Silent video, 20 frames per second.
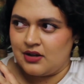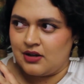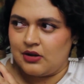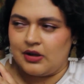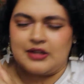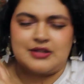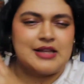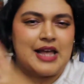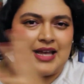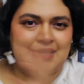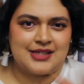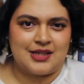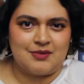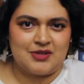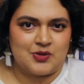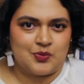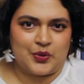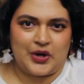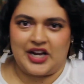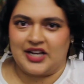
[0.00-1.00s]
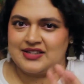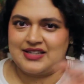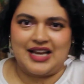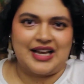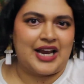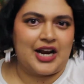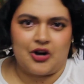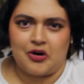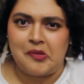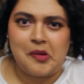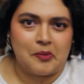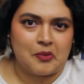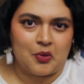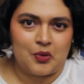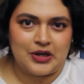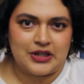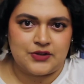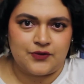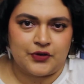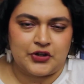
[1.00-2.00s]
His last name is Briggs, I can't remember
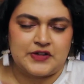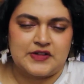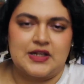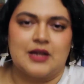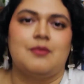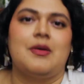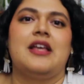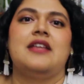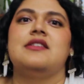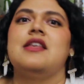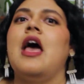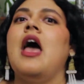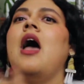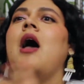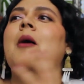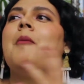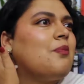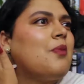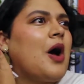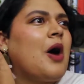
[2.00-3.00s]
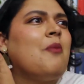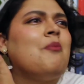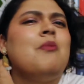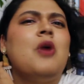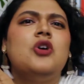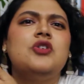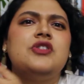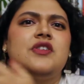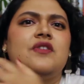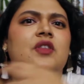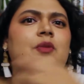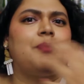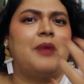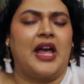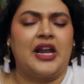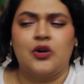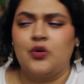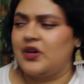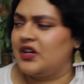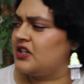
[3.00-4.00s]
what his first name is. Most of the
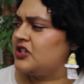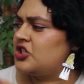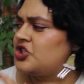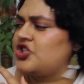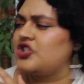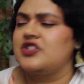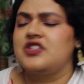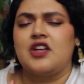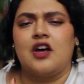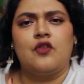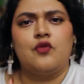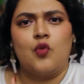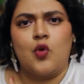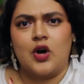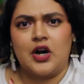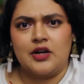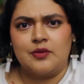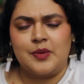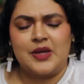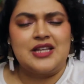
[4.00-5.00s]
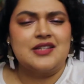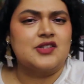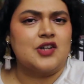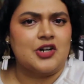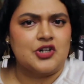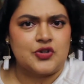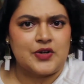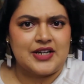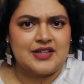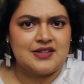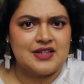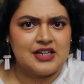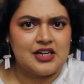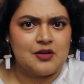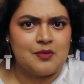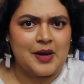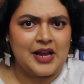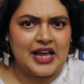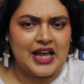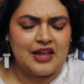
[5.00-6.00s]
Penguin editions of War and Peace are translated
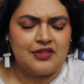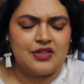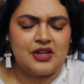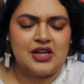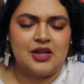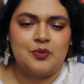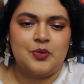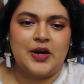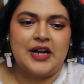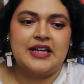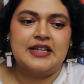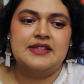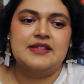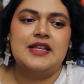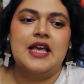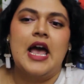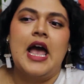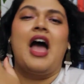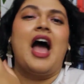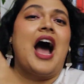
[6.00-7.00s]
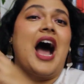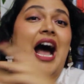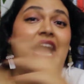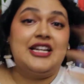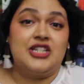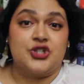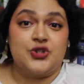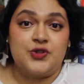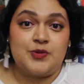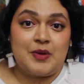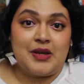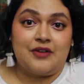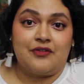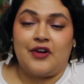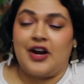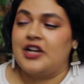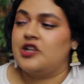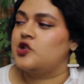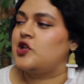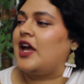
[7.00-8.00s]
by Anthony Briggs. I do speak
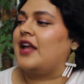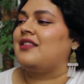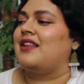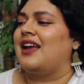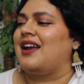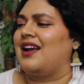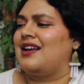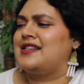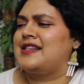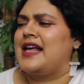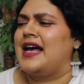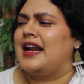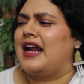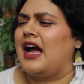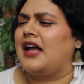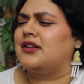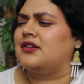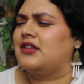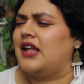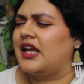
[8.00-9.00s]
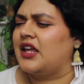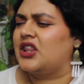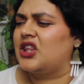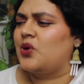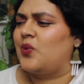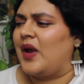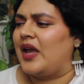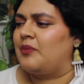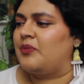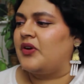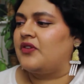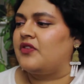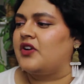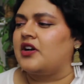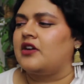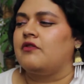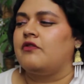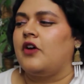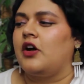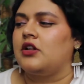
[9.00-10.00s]
French, and like I said, I like the way Pevear
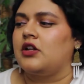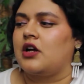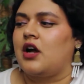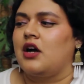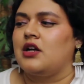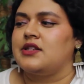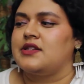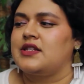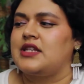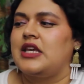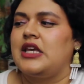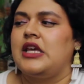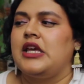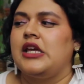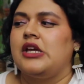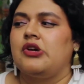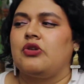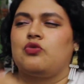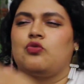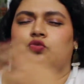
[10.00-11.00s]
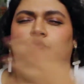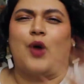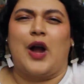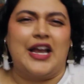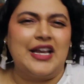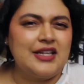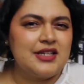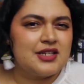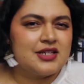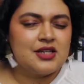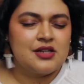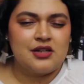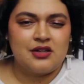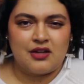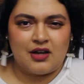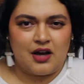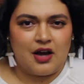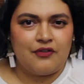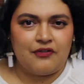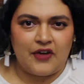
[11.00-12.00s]
and Volonkhonsky write
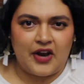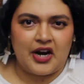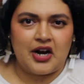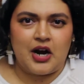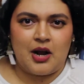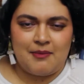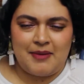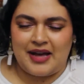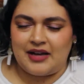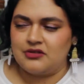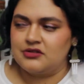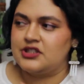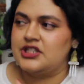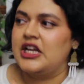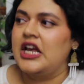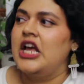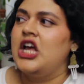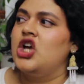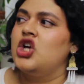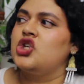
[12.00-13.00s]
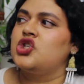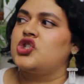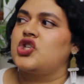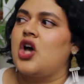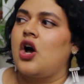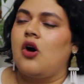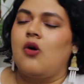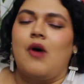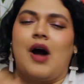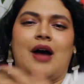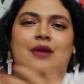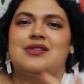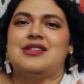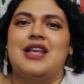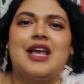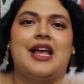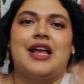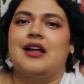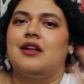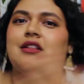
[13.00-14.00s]
a fair amount. So I was
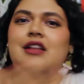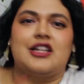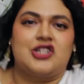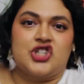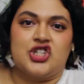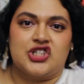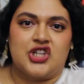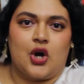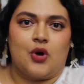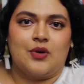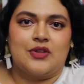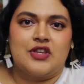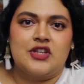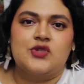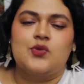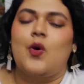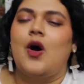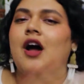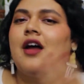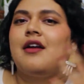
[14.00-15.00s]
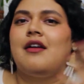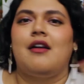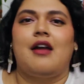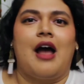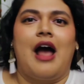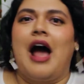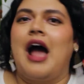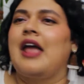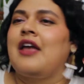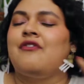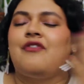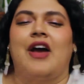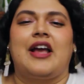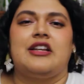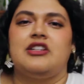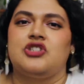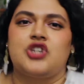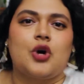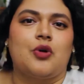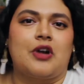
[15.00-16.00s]
like, let's just go with this one. If I
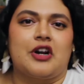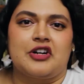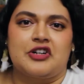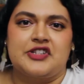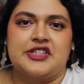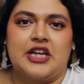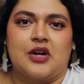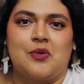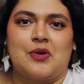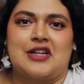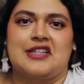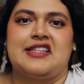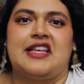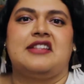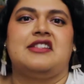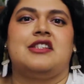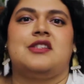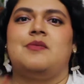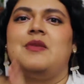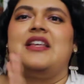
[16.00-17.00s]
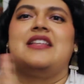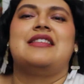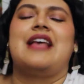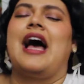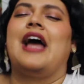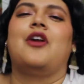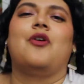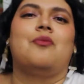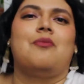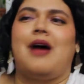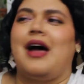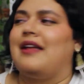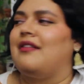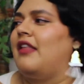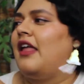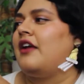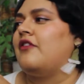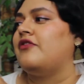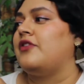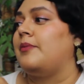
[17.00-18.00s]
don't understand what a sentence means, I don't mind
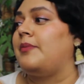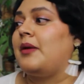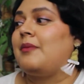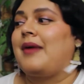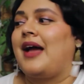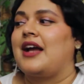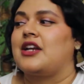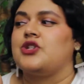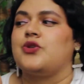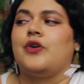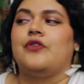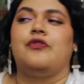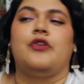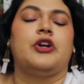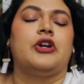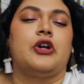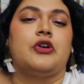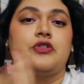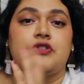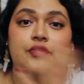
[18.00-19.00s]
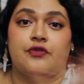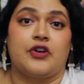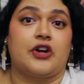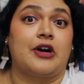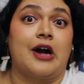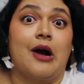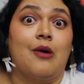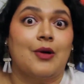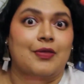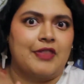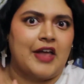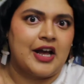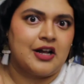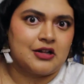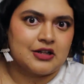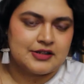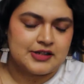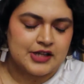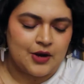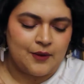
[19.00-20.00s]
like flipping back to a footnote to figure out what the
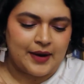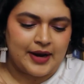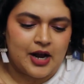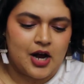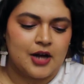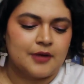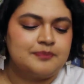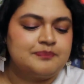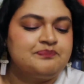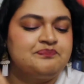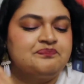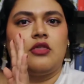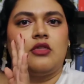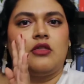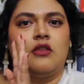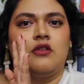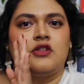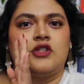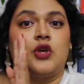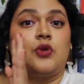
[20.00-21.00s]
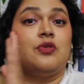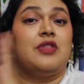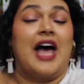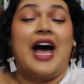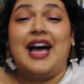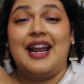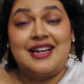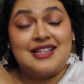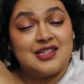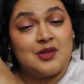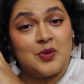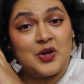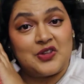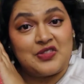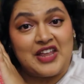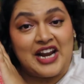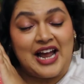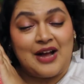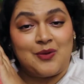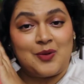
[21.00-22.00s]
hell is going on. So that is the book
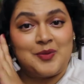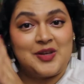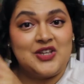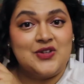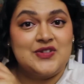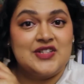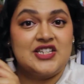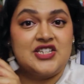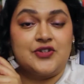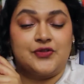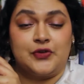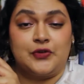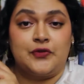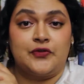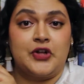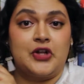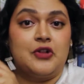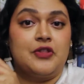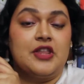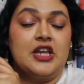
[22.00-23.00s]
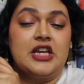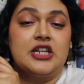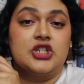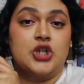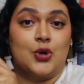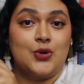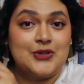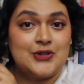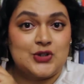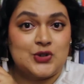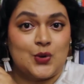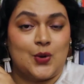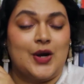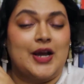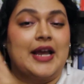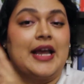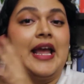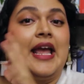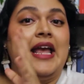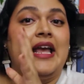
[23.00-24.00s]
that I will be using to fulfill the
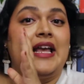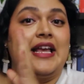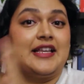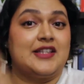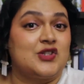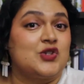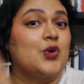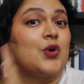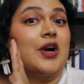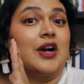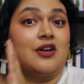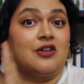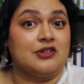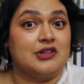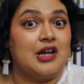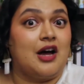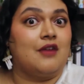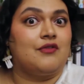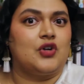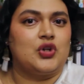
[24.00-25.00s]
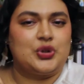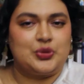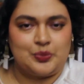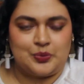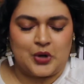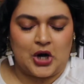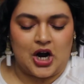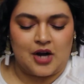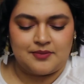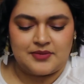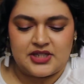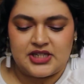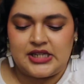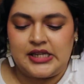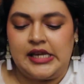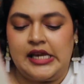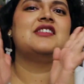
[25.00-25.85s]
Tolstoy historical novel prompt.